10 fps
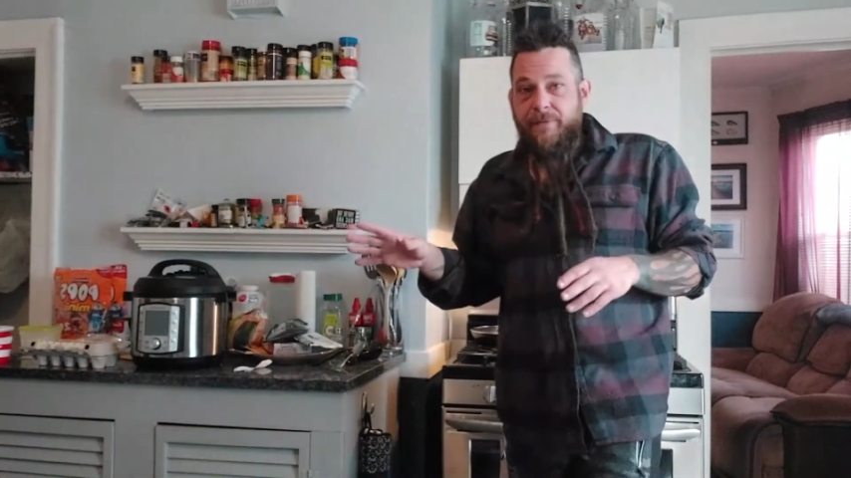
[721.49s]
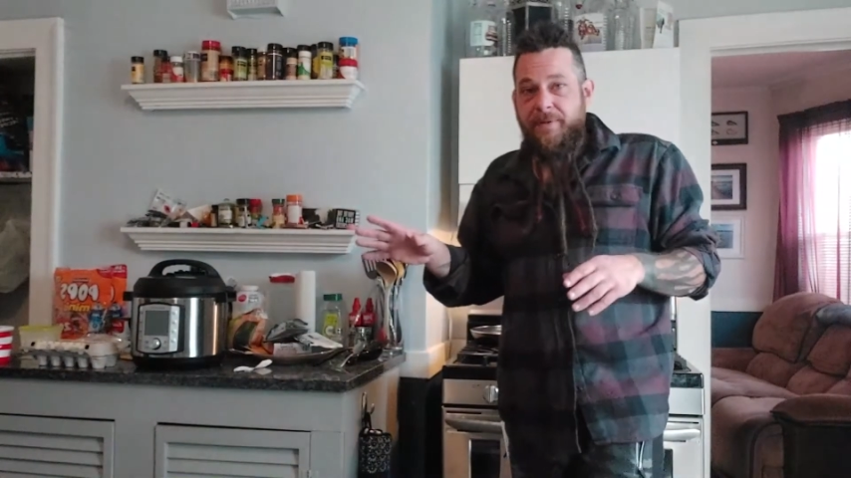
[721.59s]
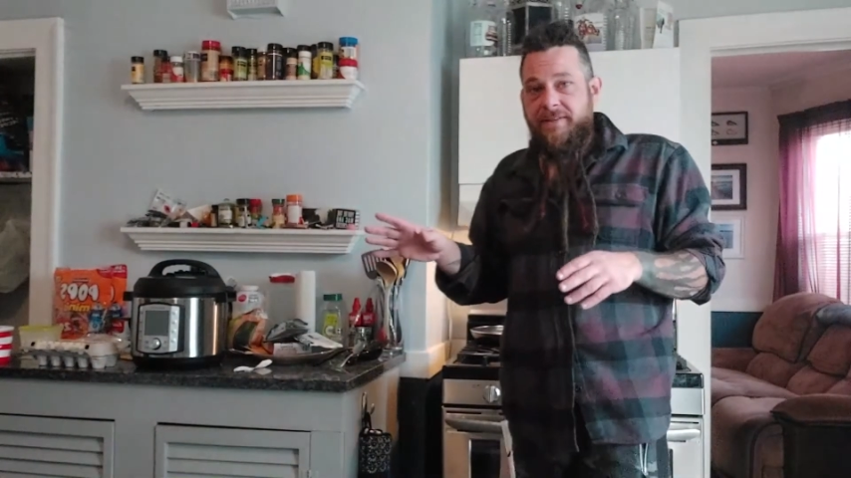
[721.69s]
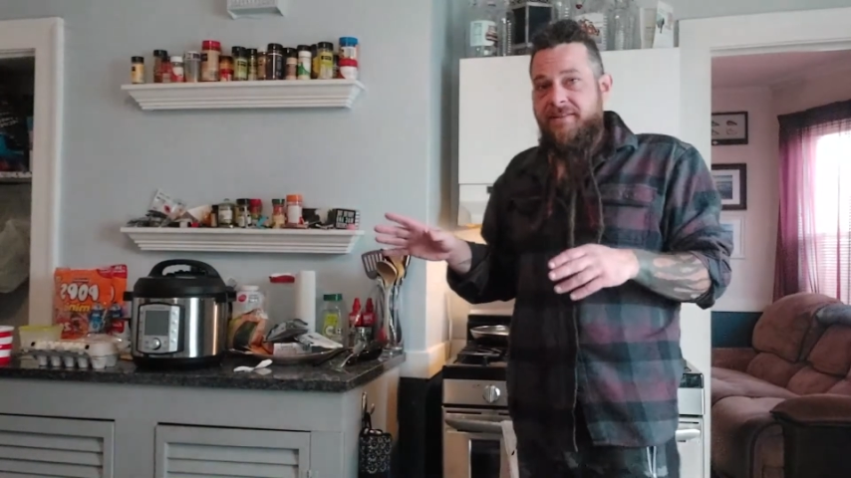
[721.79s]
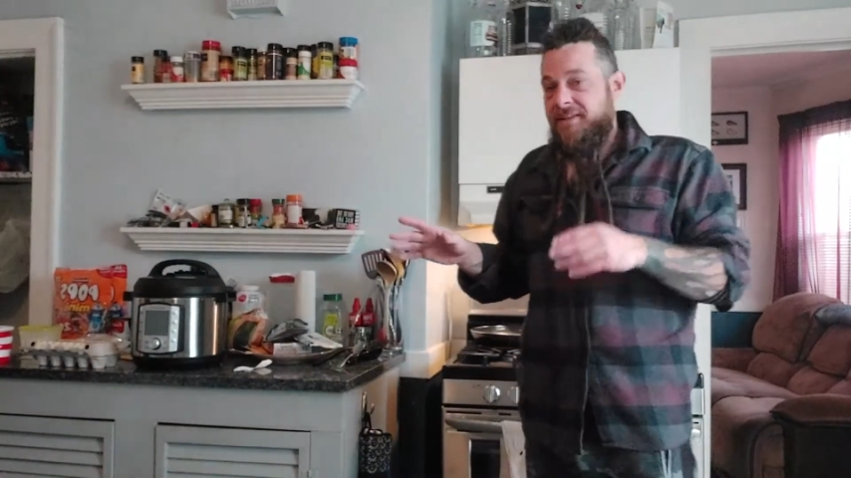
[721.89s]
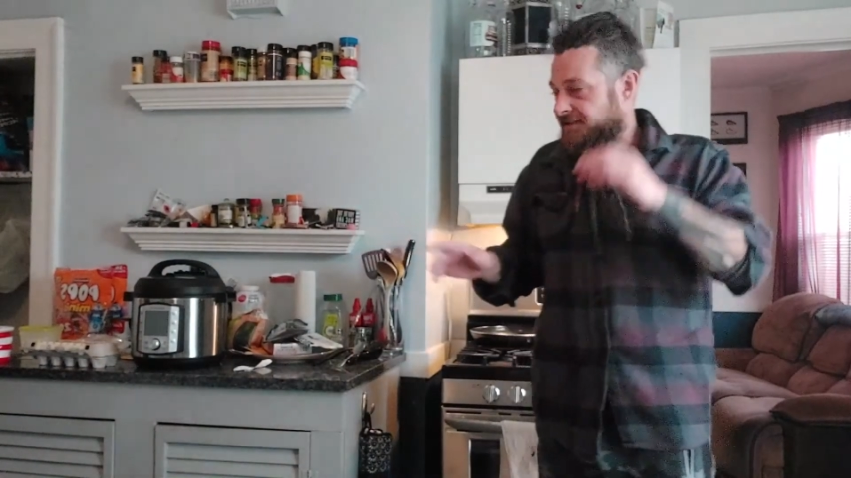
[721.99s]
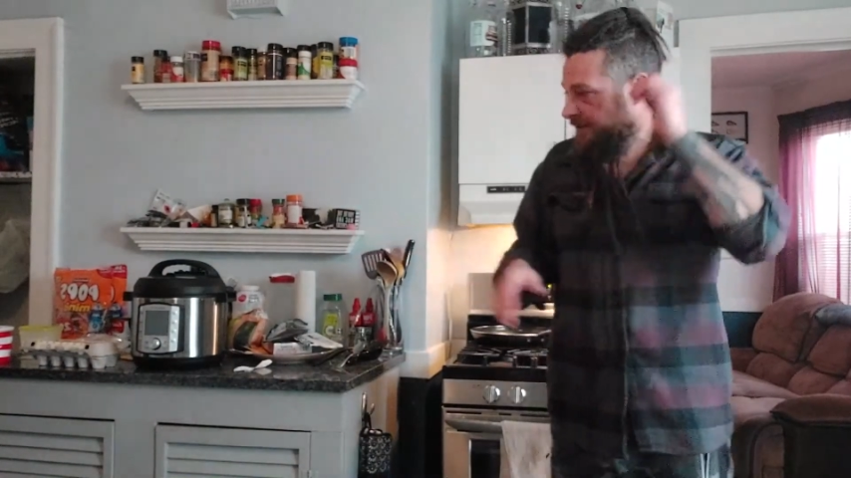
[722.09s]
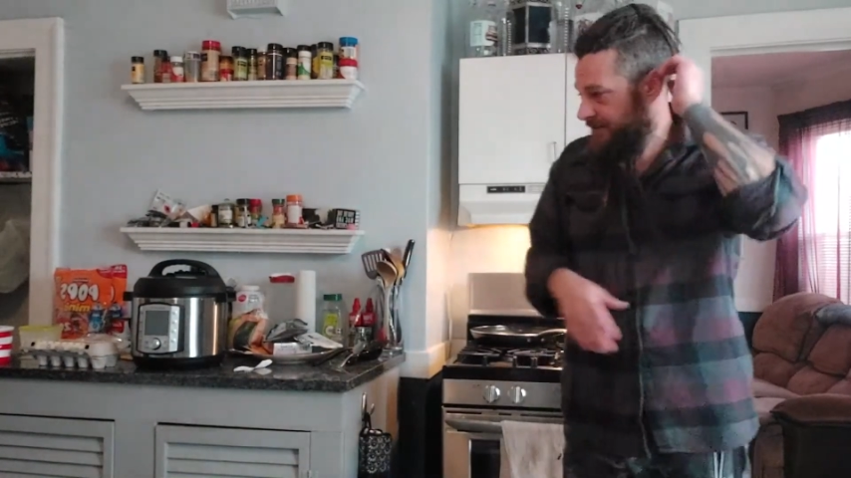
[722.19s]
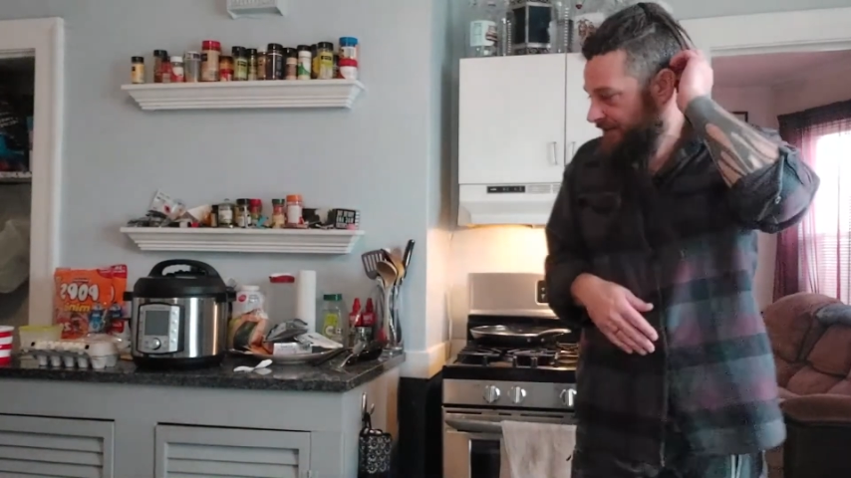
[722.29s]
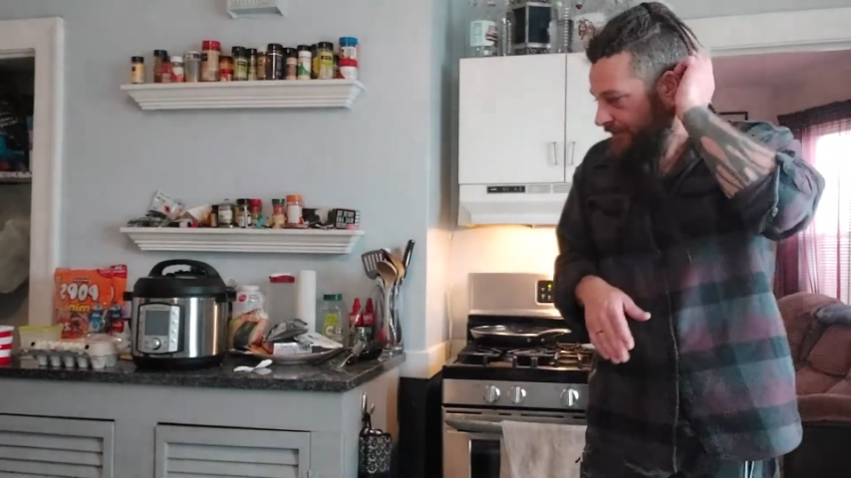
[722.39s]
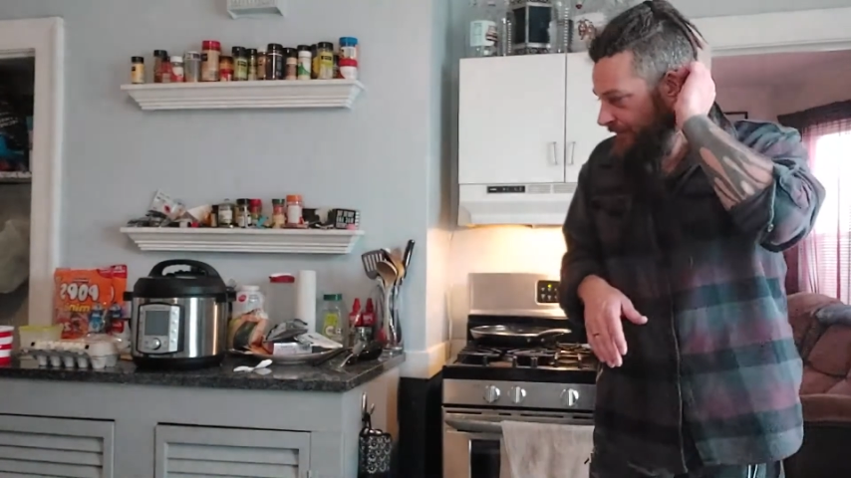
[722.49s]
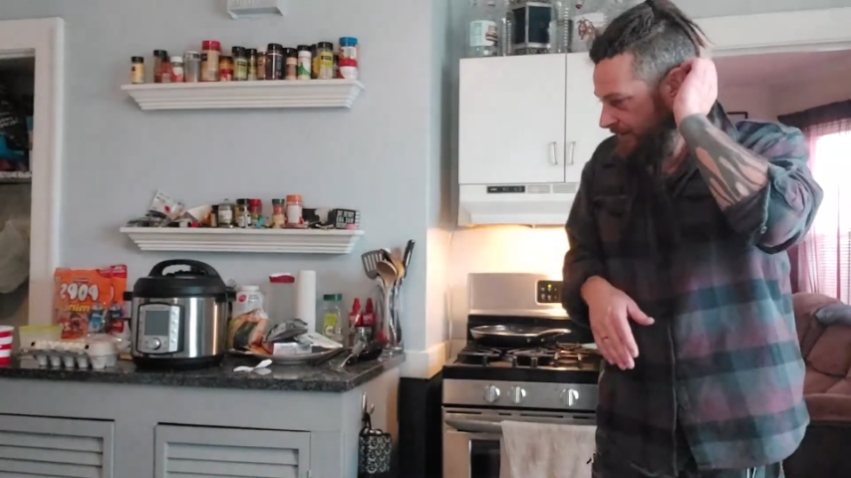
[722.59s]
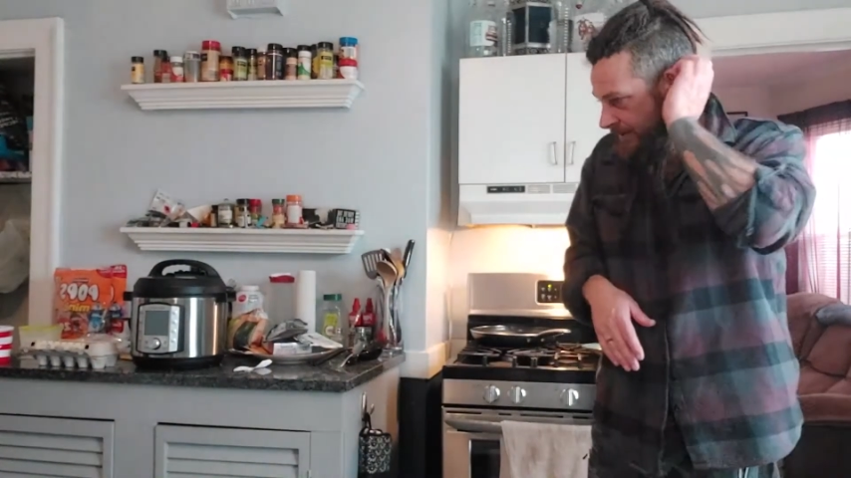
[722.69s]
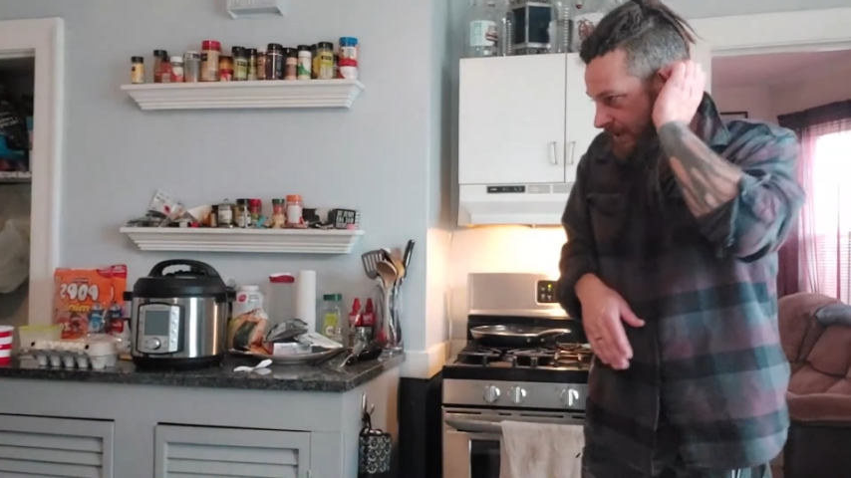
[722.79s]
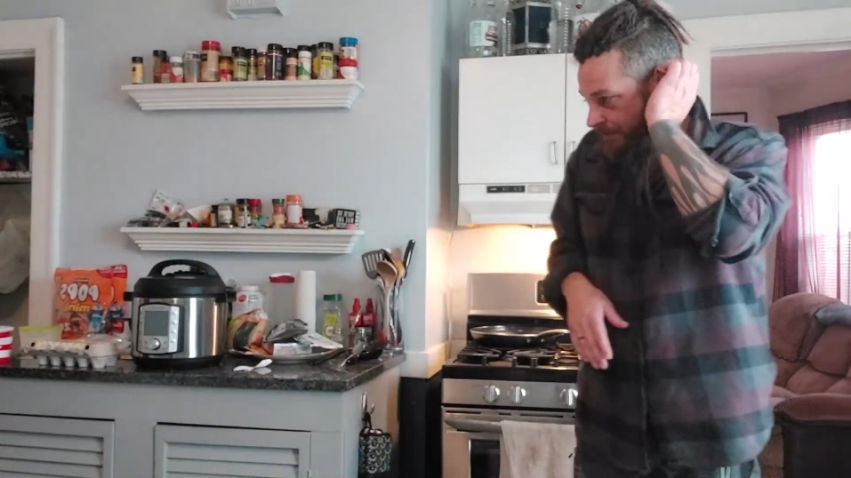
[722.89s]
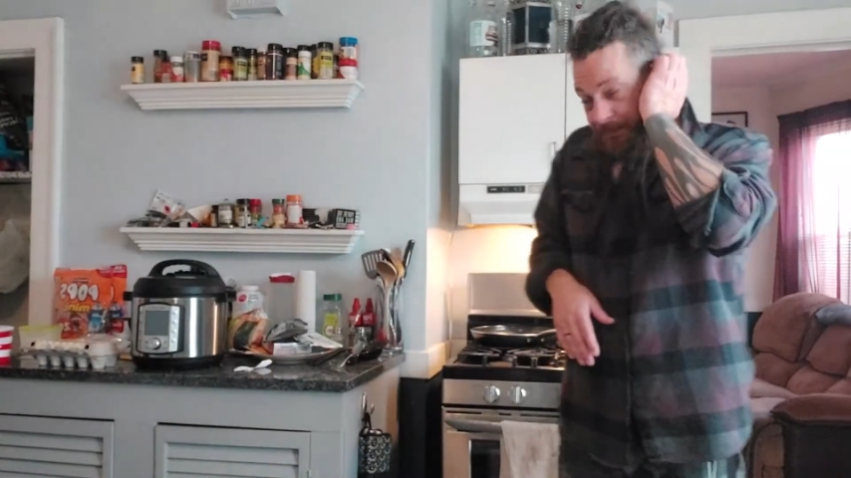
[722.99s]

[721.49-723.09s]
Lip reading: from my snakes and stuff like that.